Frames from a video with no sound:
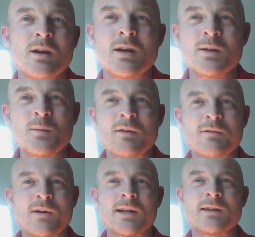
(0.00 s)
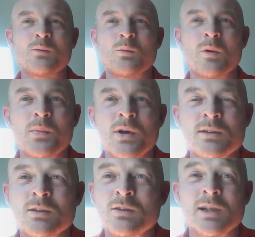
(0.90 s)
And you might find one
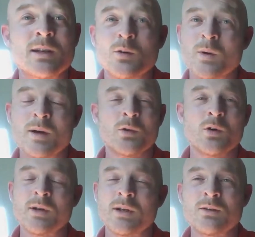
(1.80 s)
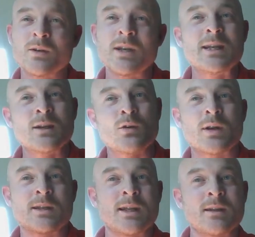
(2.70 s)
person goes, I know where I'm going. I don't need a
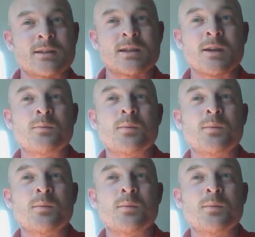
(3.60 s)
great deal of stay.